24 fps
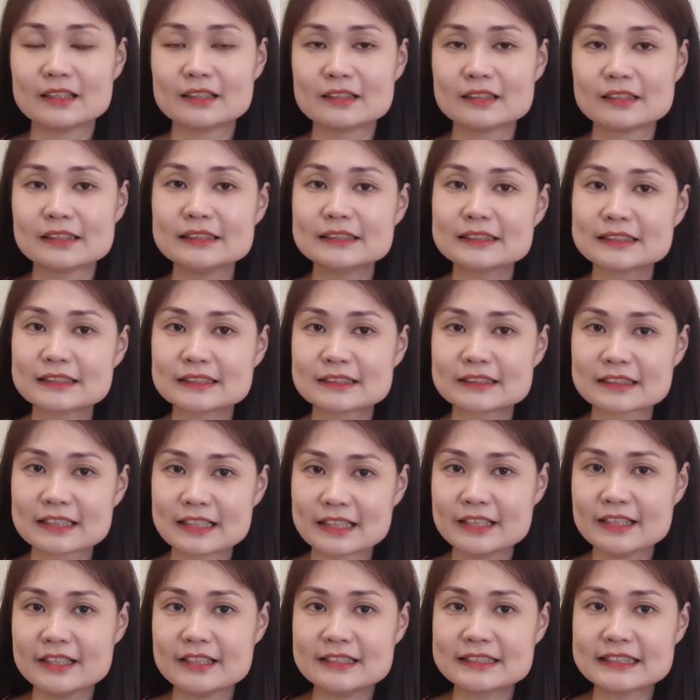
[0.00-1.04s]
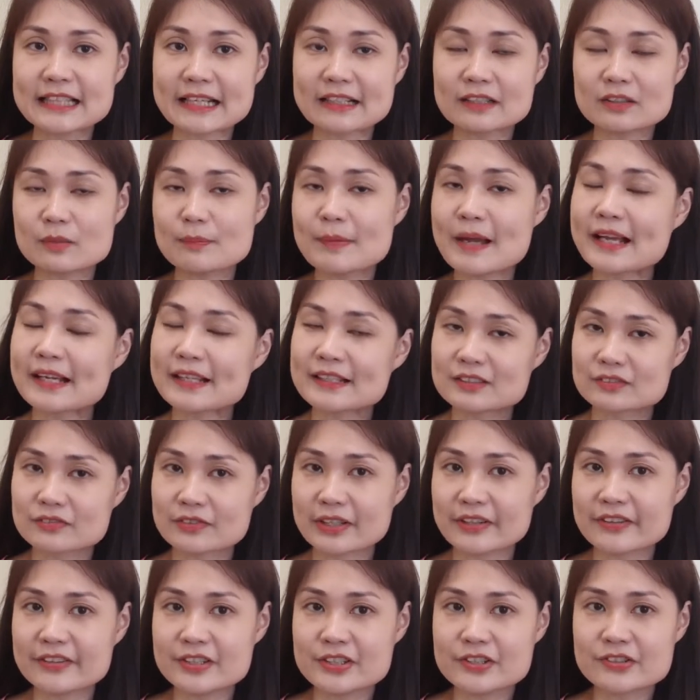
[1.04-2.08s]
This Saline Sangle bag is
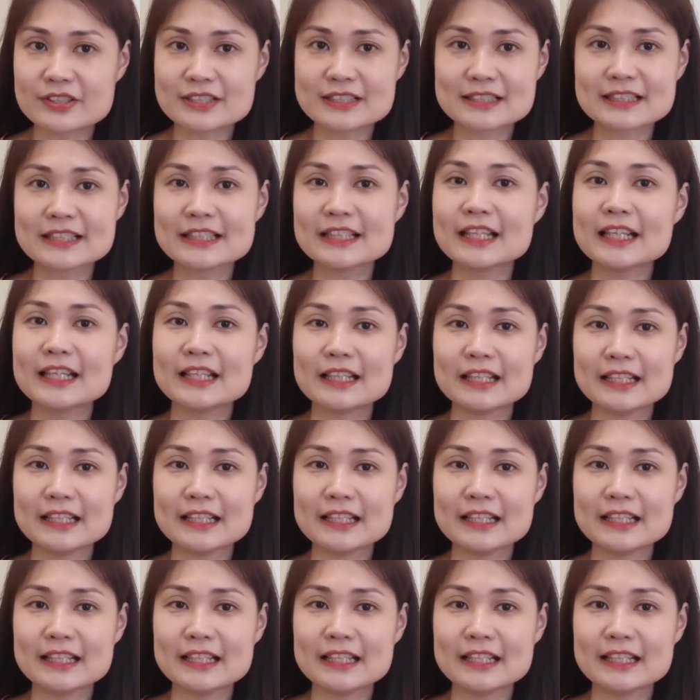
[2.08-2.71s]
very interesting.